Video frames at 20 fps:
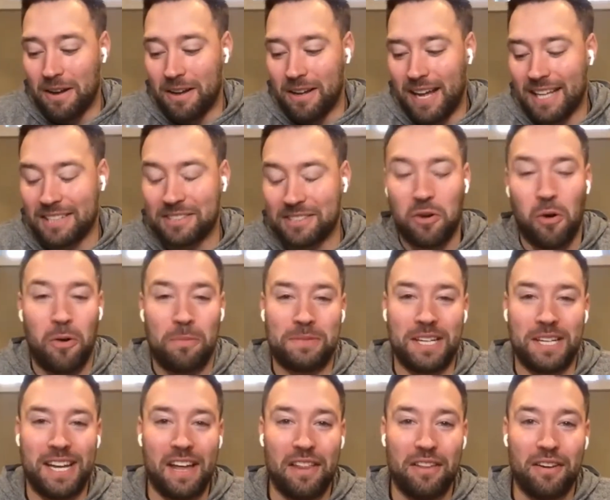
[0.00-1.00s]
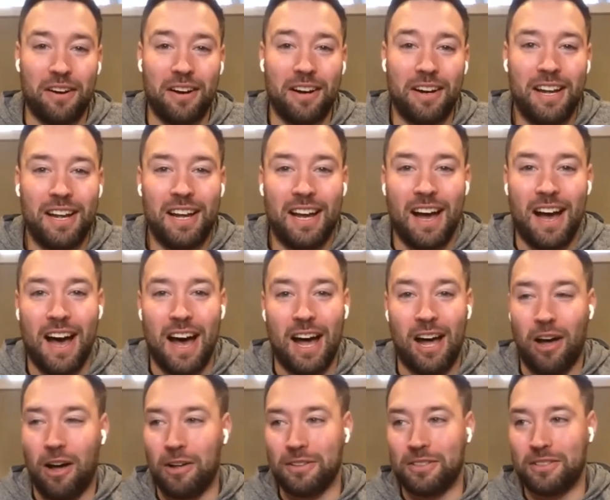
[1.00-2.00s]
S corp together.
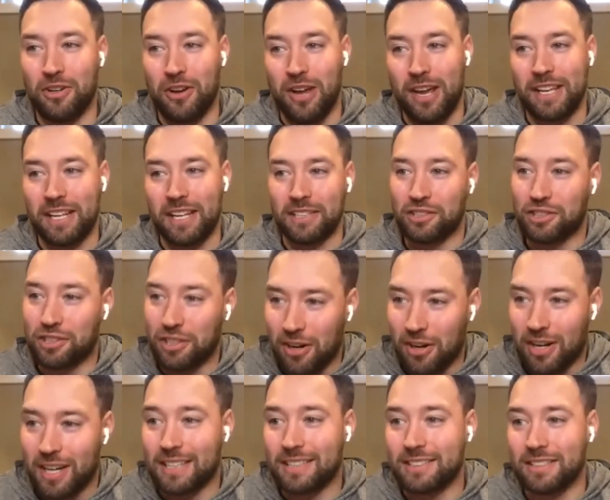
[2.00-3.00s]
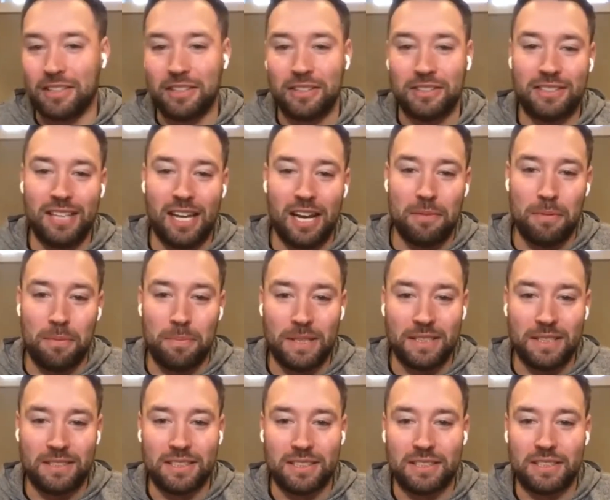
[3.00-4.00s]
I'll show you how to get insurance and set up a
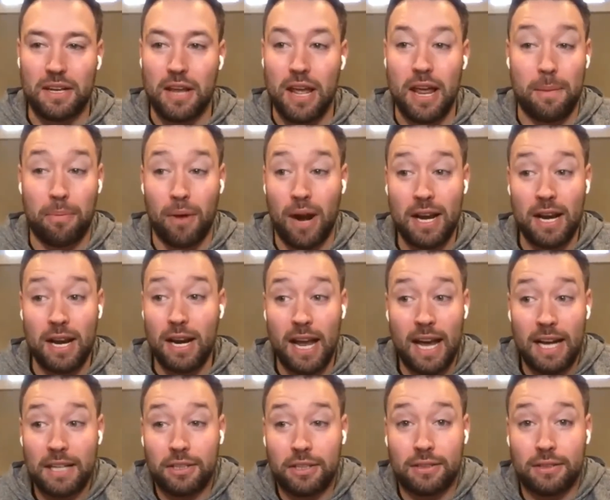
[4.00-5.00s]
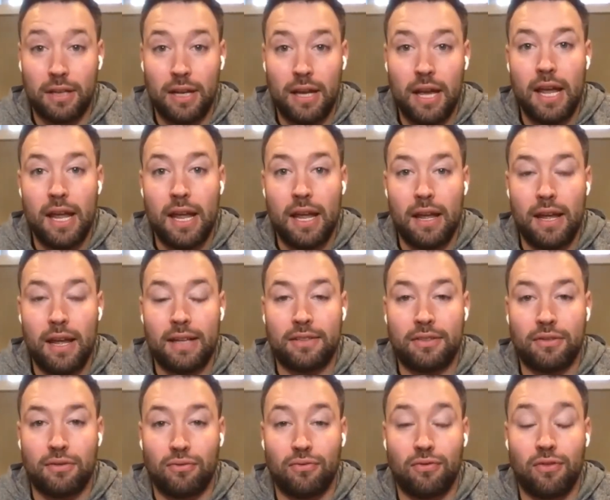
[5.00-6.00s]
business." And Brendan and I
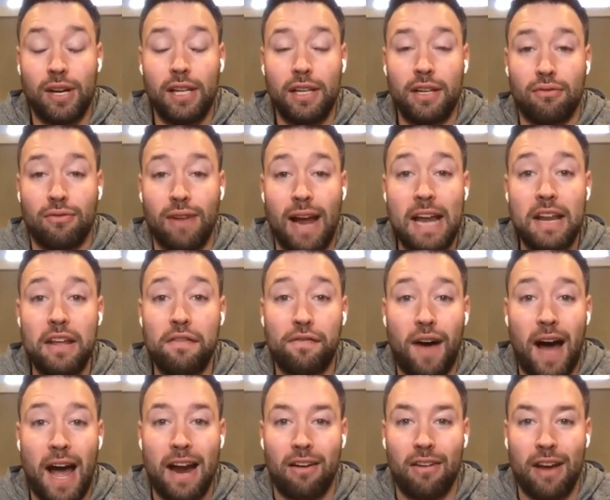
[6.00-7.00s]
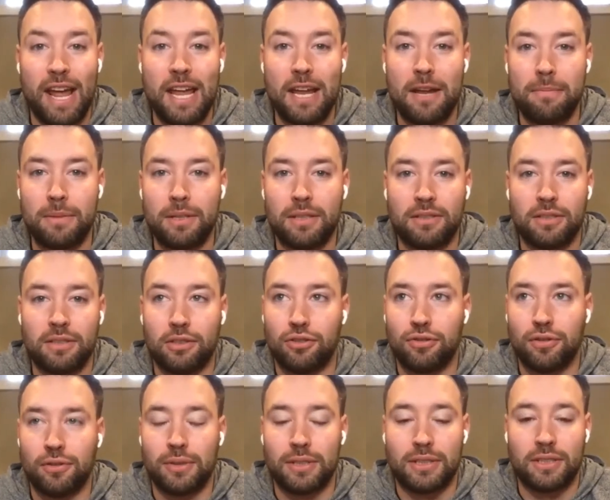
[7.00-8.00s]
it's really ready, fire, aim is the
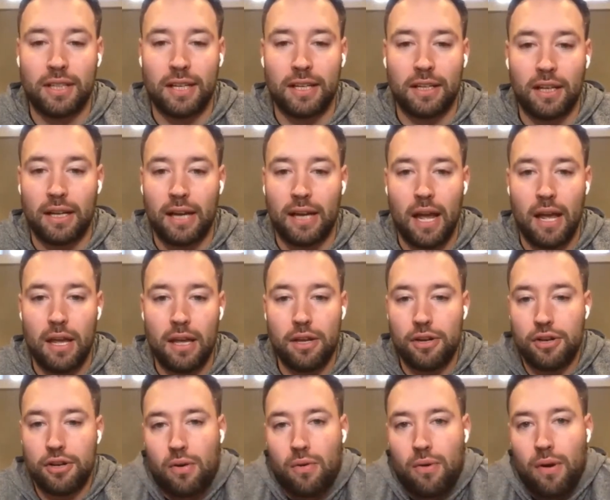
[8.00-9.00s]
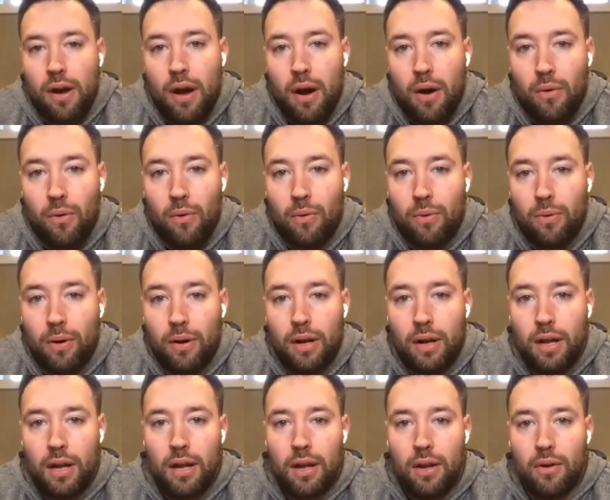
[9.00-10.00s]
truest thing. Like you don't know
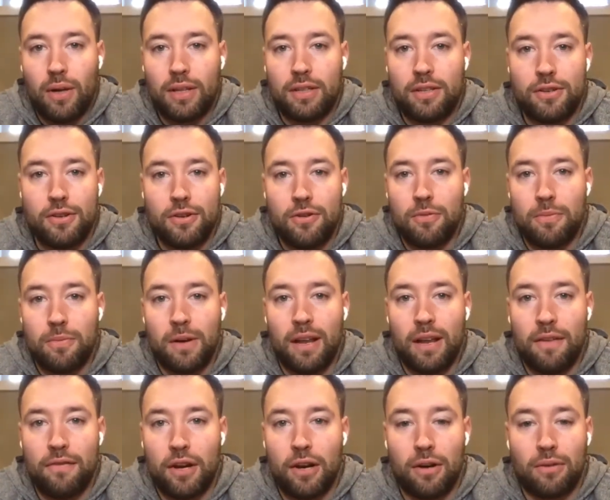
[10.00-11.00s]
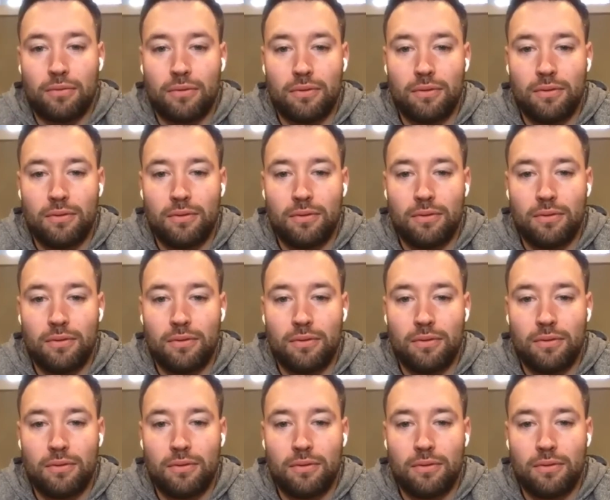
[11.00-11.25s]
what to do, but if you don't